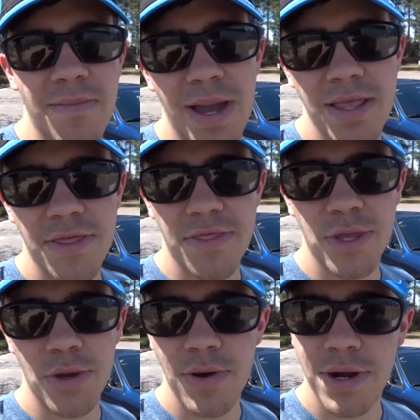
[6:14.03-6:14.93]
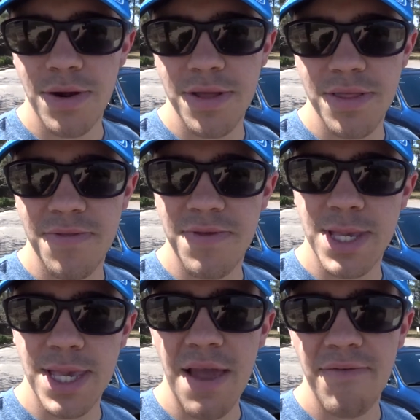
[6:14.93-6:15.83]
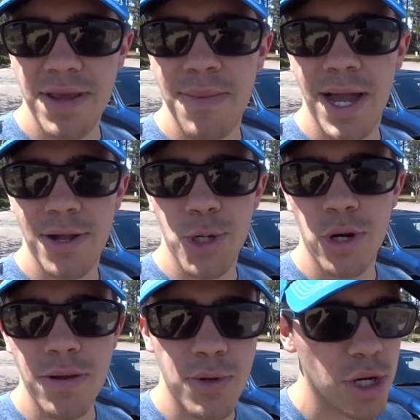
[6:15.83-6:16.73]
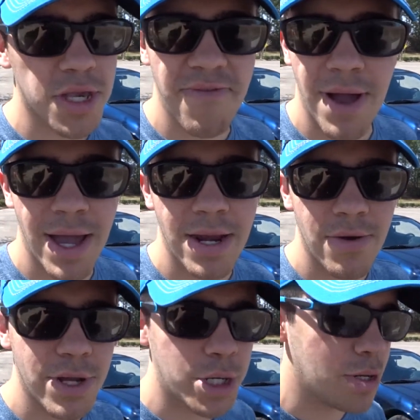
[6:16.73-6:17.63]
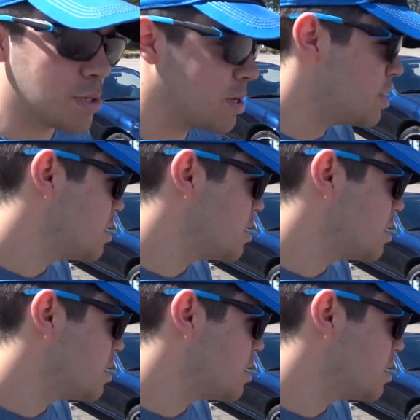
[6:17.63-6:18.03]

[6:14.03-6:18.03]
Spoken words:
It made the 270-mile trip just fine, no issues.